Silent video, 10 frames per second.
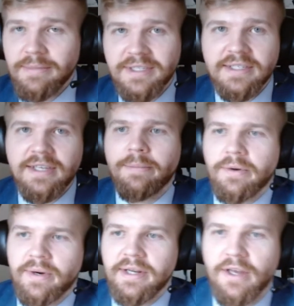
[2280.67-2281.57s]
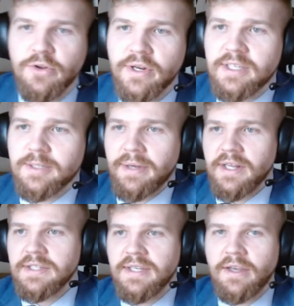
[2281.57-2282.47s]
Mistakes happen, right? And you can
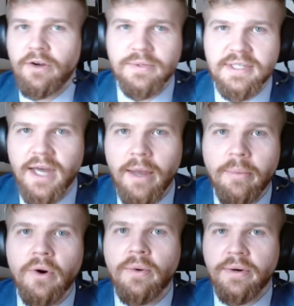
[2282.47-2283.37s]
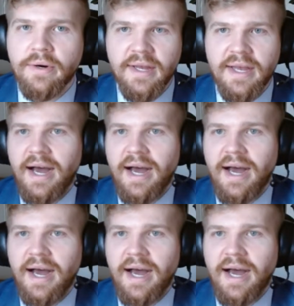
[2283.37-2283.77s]
explain it, saying, you know, it was a typo, or